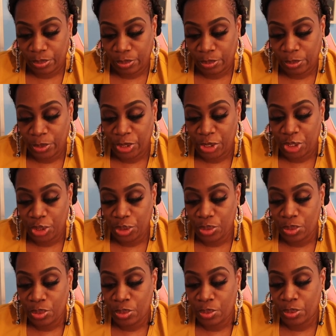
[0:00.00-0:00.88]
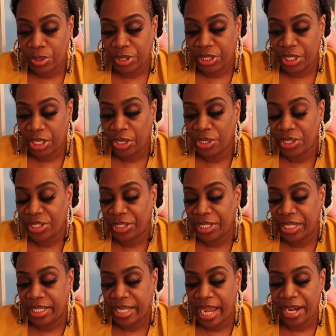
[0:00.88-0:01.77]
Would you
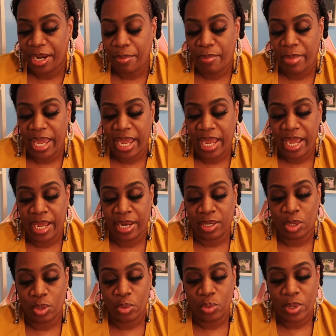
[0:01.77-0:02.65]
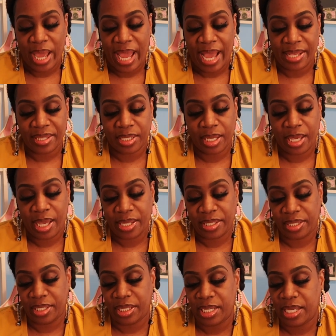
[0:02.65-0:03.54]
seriously date a man who has
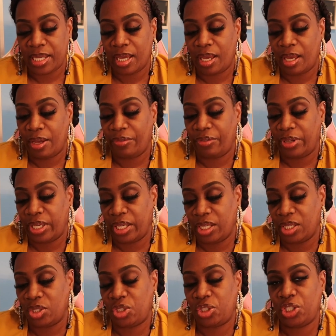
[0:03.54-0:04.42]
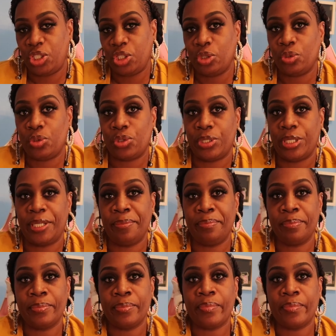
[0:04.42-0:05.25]
custody of his children?